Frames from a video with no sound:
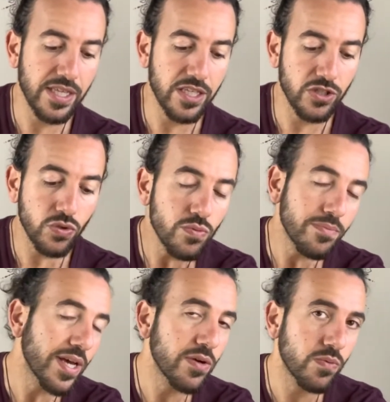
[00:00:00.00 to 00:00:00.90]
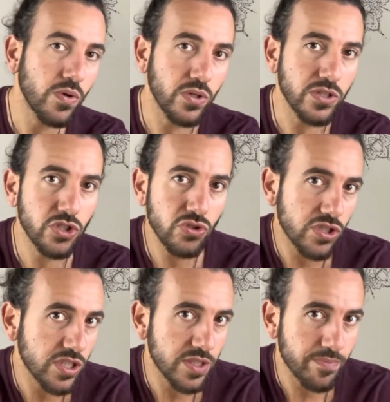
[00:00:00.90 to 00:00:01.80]
You may want to
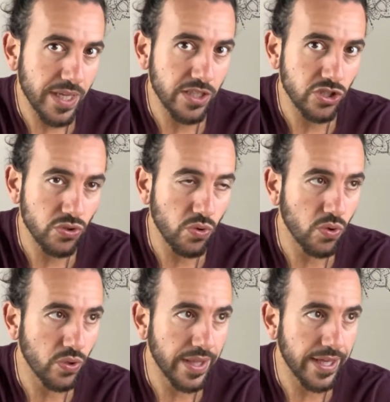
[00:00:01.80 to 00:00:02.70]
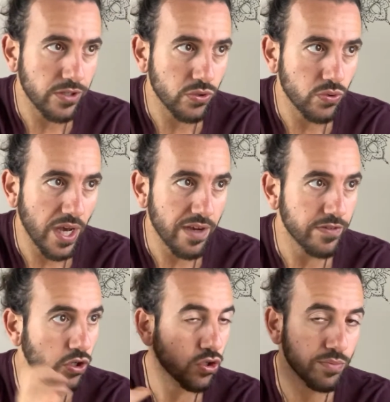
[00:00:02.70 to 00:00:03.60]
just make sure that you have an
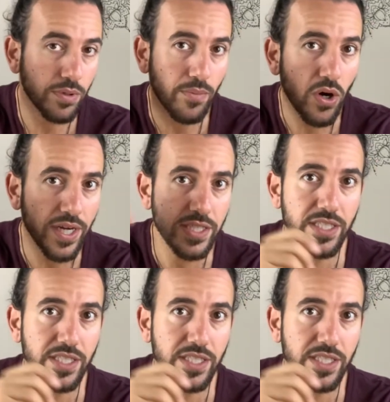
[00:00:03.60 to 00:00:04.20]
open mind